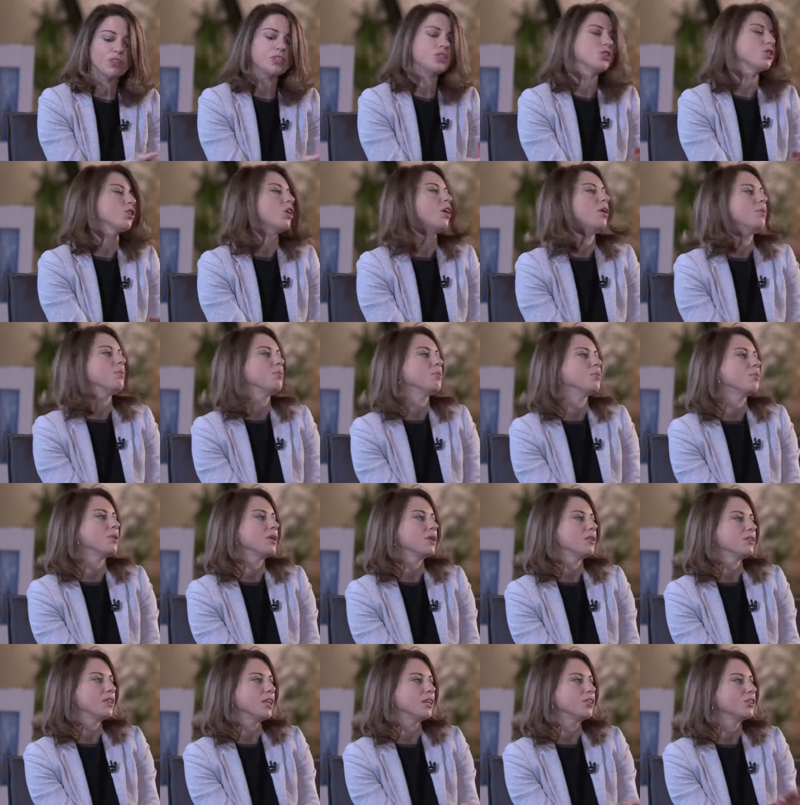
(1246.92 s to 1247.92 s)
the job
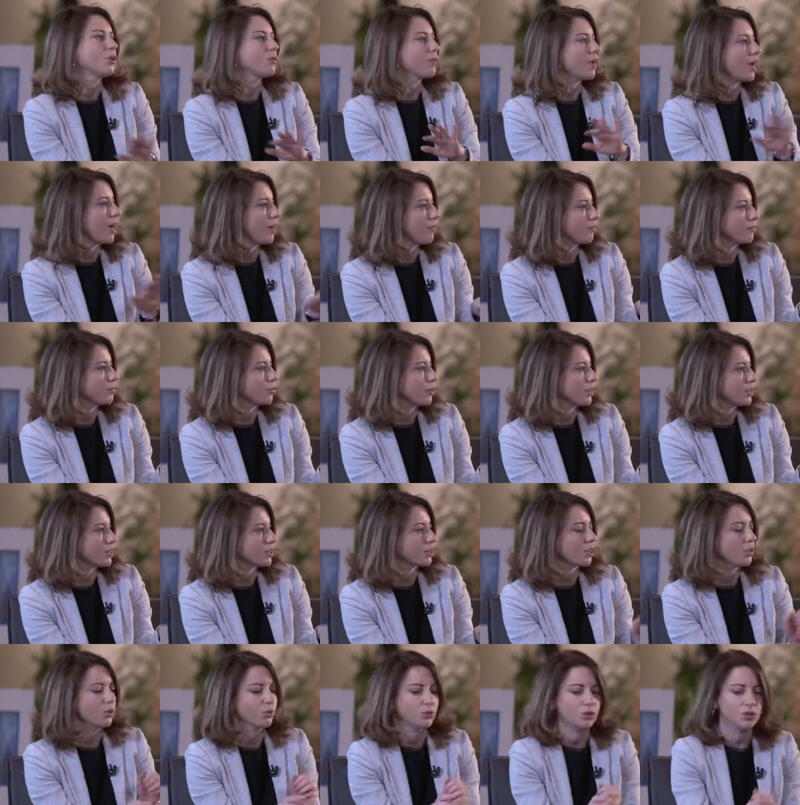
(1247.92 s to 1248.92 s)
where they don't have dress
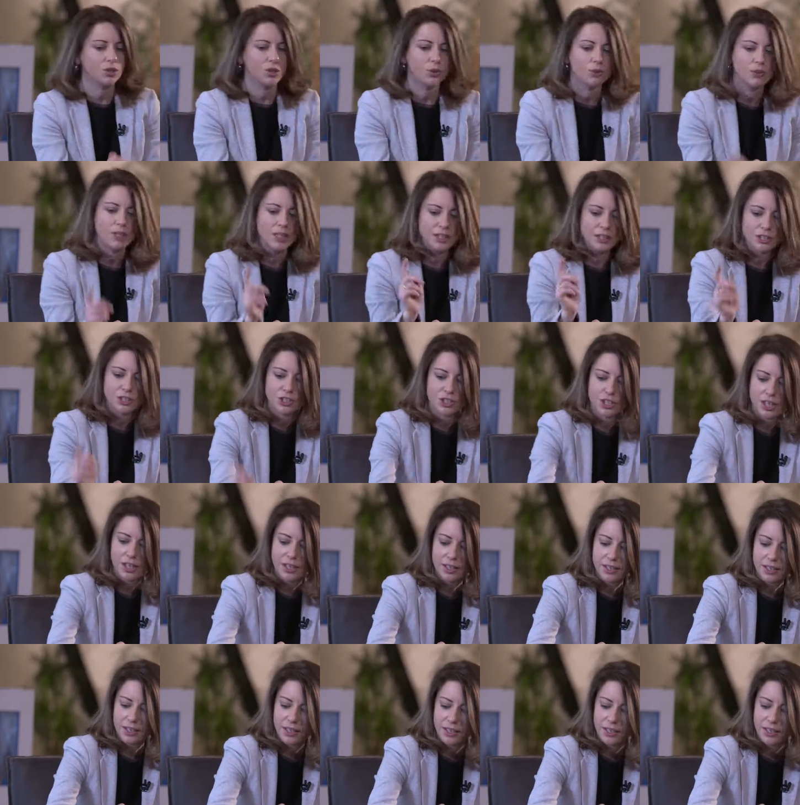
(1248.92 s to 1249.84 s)
code. So let's check,